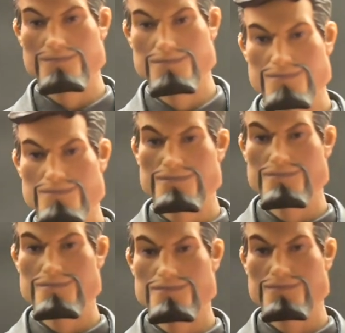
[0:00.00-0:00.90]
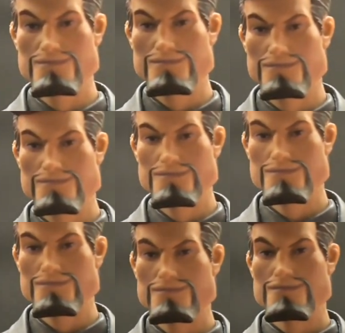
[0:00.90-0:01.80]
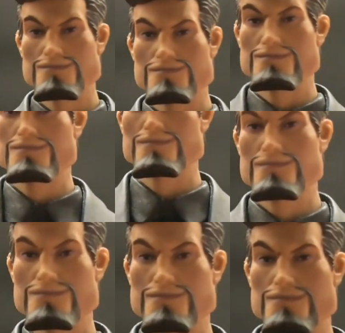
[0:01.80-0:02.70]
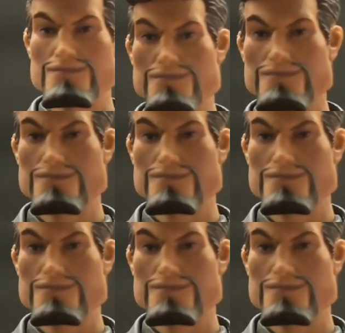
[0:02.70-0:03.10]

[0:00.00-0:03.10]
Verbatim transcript: And, of course, the wrist has horizontal bends for all hands.